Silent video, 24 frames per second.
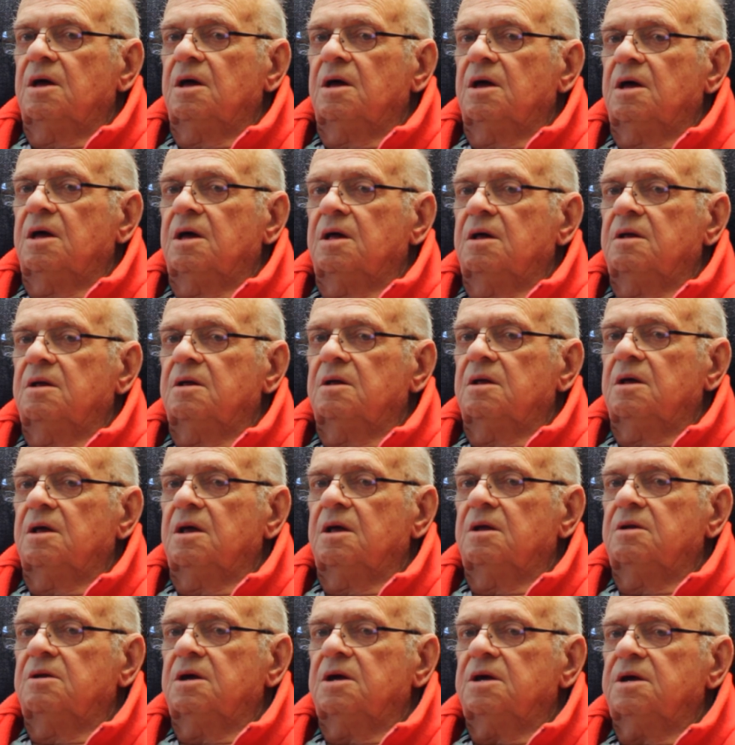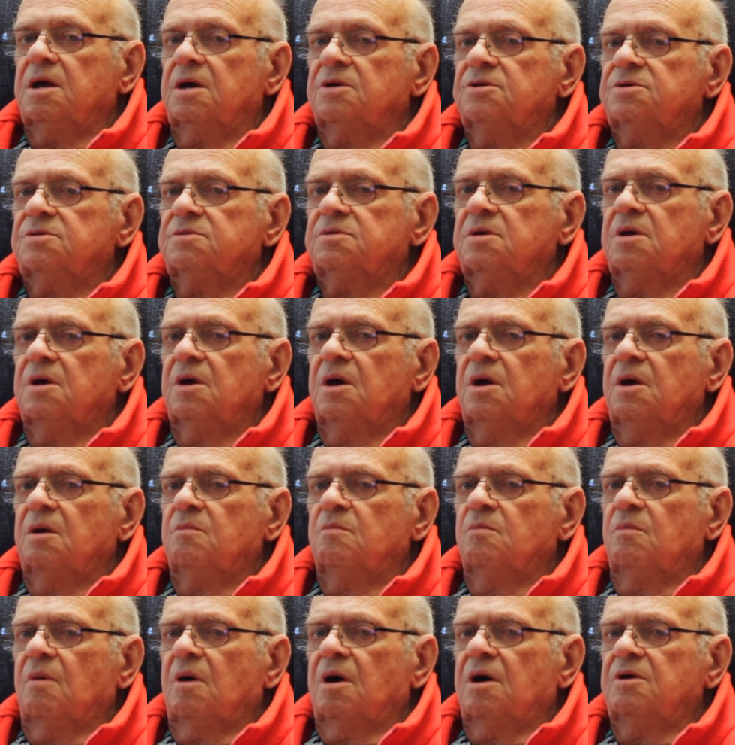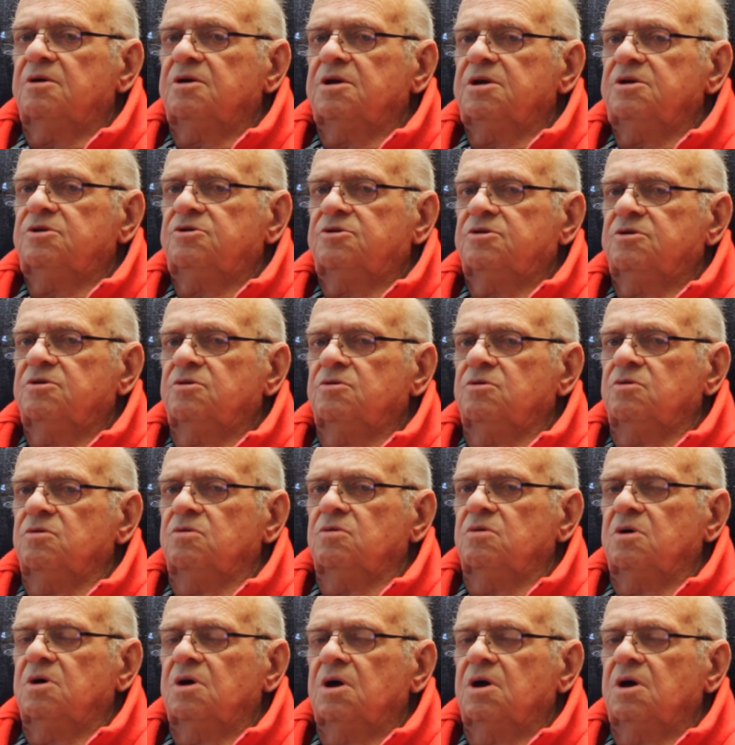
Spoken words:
and I guess Marty too,